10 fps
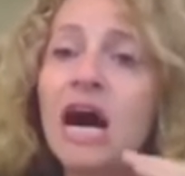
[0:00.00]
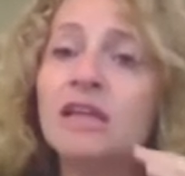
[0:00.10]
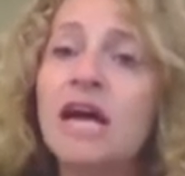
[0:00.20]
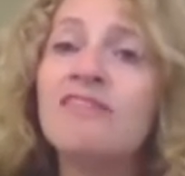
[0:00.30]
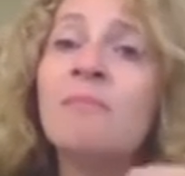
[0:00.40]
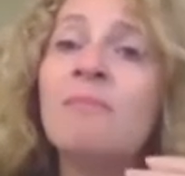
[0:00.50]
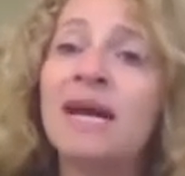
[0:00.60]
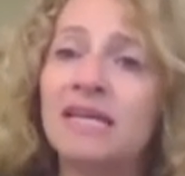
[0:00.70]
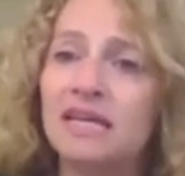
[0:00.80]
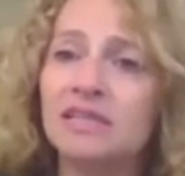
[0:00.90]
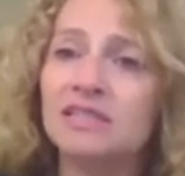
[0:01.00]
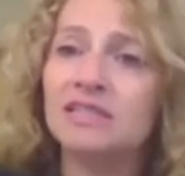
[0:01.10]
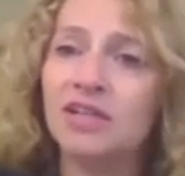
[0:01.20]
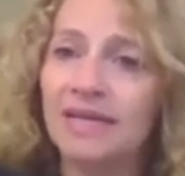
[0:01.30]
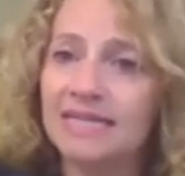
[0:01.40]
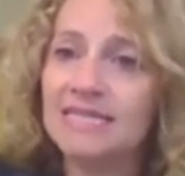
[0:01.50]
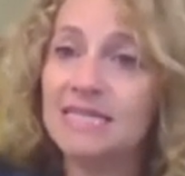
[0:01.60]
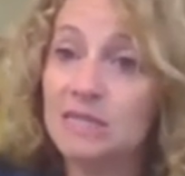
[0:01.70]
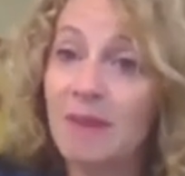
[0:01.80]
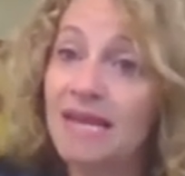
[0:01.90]
A lot of money is flowing into
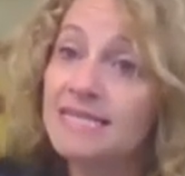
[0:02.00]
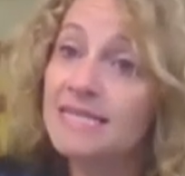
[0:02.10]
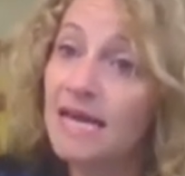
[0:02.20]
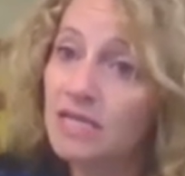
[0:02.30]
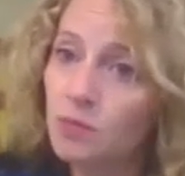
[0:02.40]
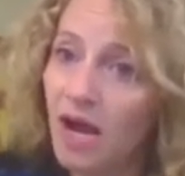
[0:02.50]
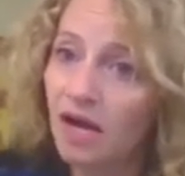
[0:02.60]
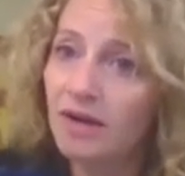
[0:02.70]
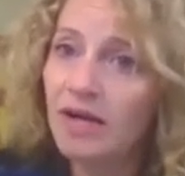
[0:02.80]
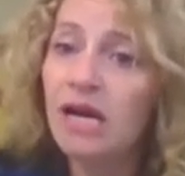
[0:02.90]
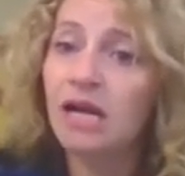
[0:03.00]
the space as well.